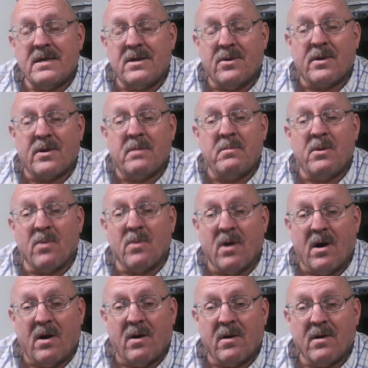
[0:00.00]
don't get me
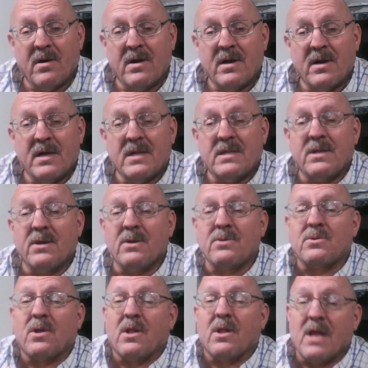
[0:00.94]
wrong.
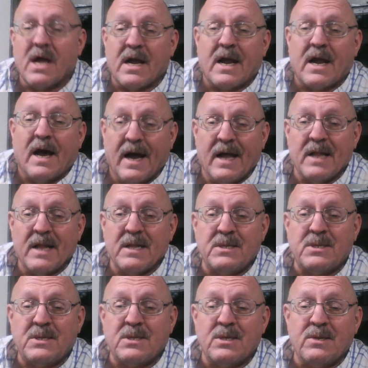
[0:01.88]
There's a lot of
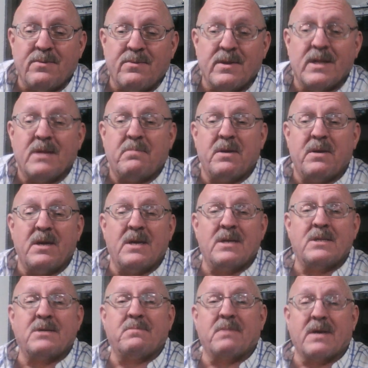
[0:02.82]
islands in the
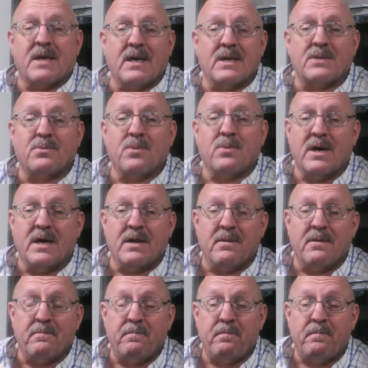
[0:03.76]
Philippines, but guess what?